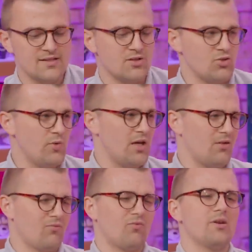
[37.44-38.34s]
this issue, we
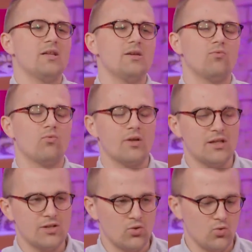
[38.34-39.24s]
get a really,
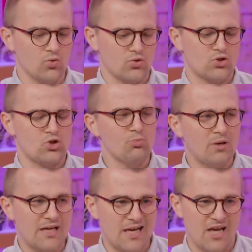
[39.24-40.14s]
really cool,
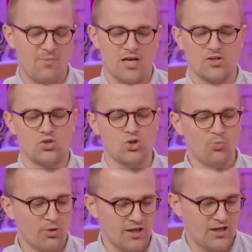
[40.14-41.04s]
super dynamic, super